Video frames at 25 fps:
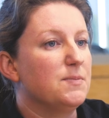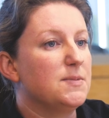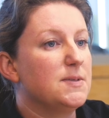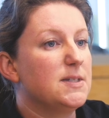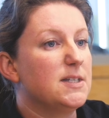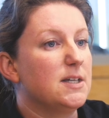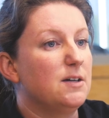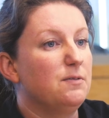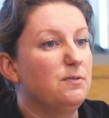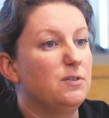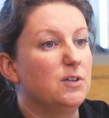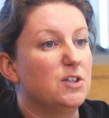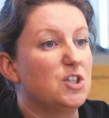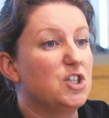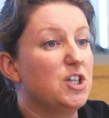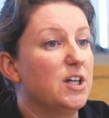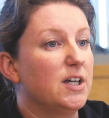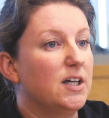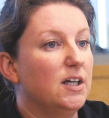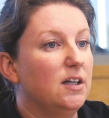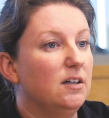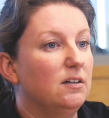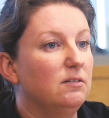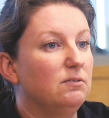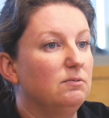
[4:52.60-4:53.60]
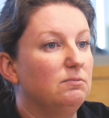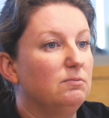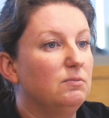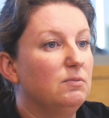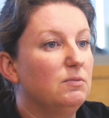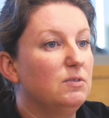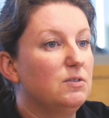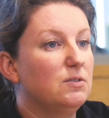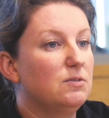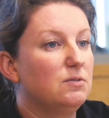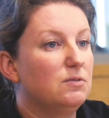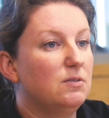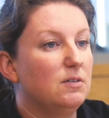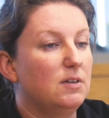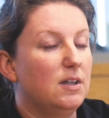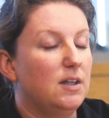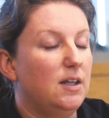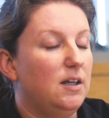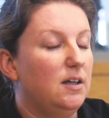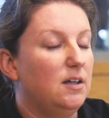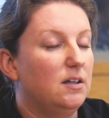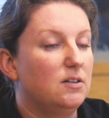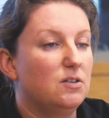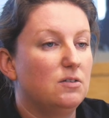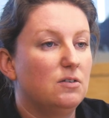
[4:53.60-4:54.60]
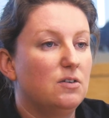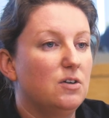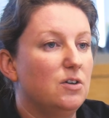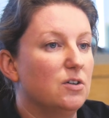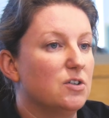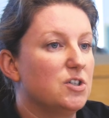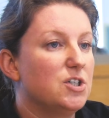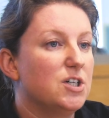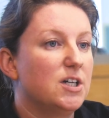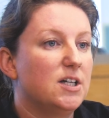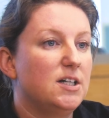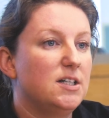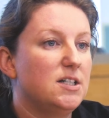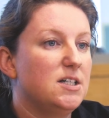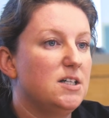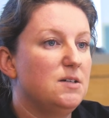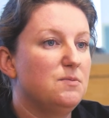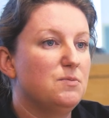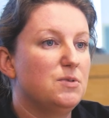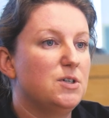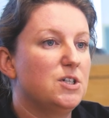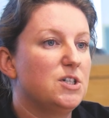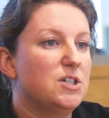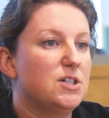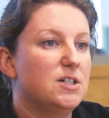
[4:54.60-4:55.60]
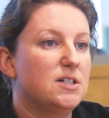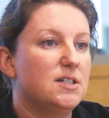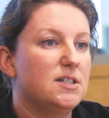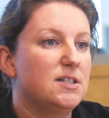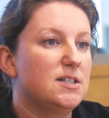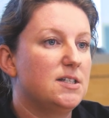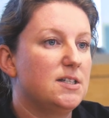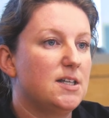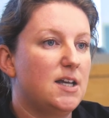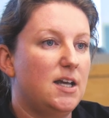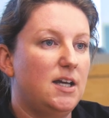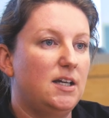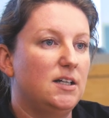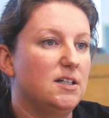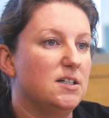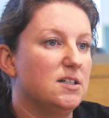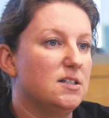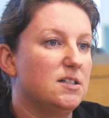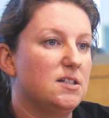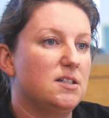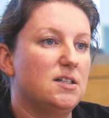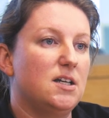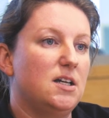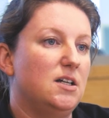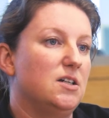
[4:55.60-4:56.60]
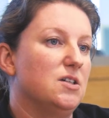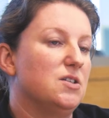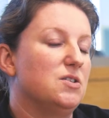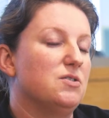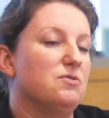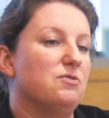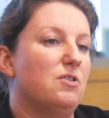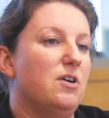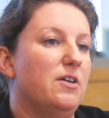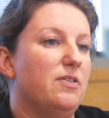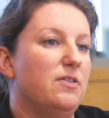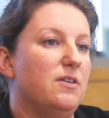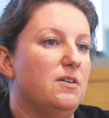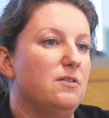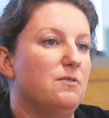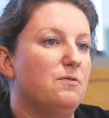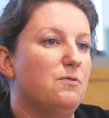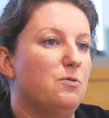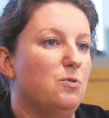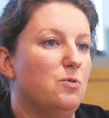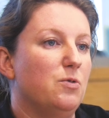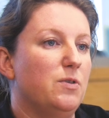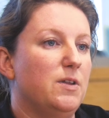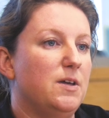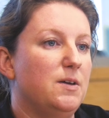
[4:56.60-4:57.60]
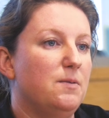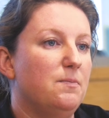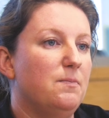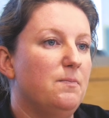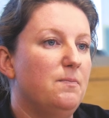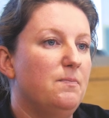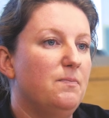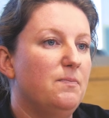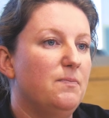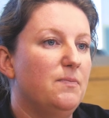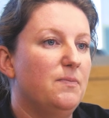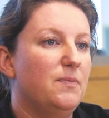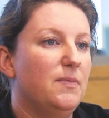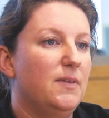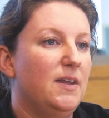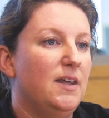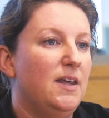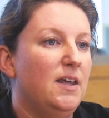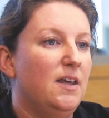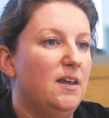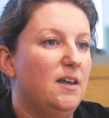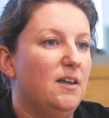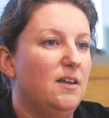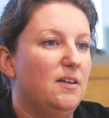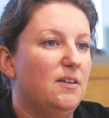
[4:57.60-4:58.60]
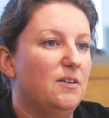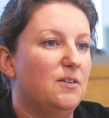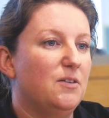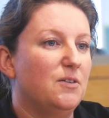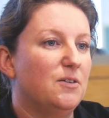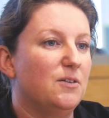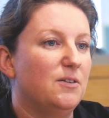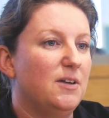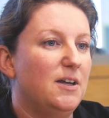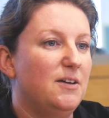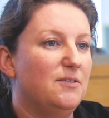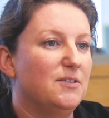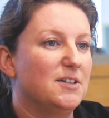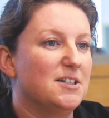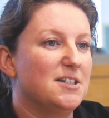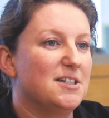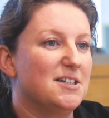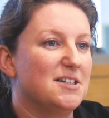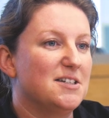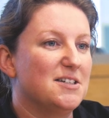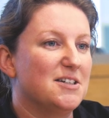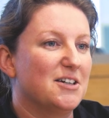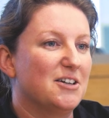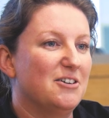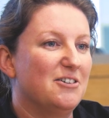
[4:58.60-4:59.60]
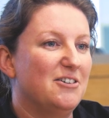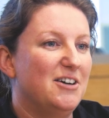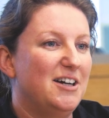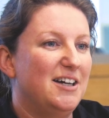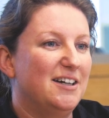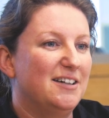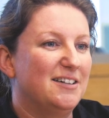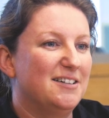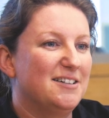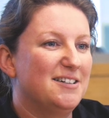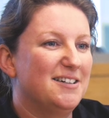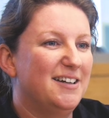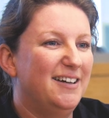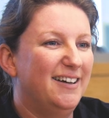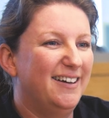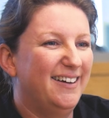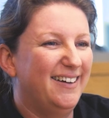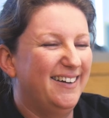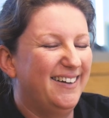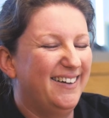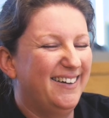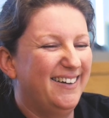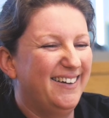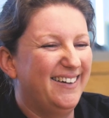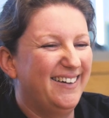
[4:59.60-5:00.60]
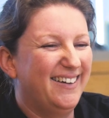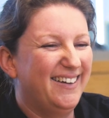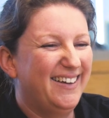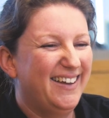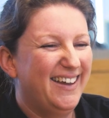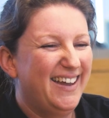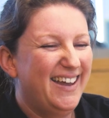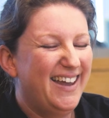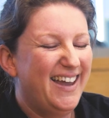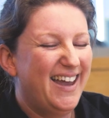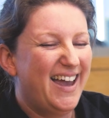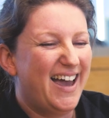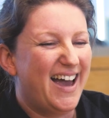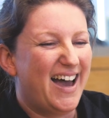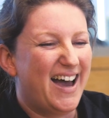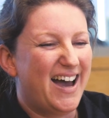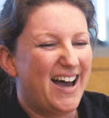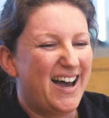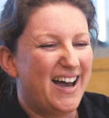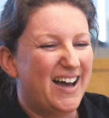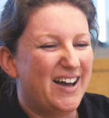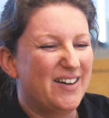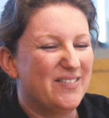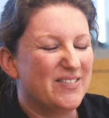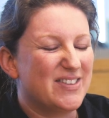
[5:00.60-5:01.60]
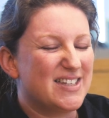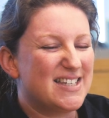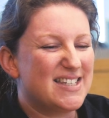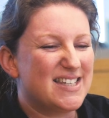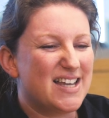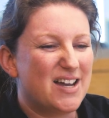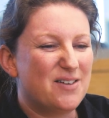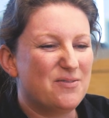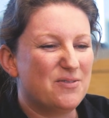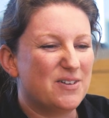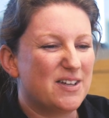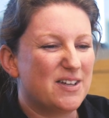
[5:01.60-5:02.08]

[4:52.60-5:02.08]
say for checking their cooked chicken temperatures, and it's right there for them, not having to dig around. The same